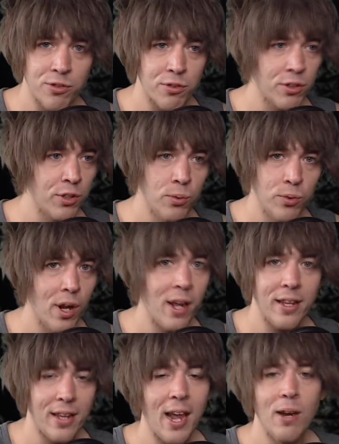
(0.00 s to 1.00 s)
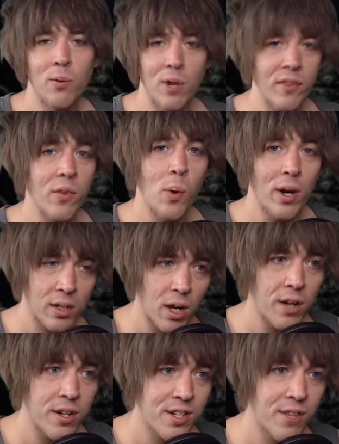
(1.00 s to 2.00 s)
Dragoon Knight Kane, whatever you want to
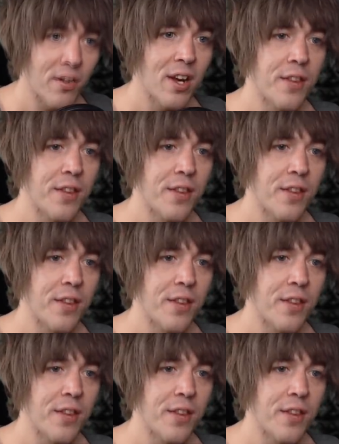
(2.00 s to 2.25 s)
call yourself.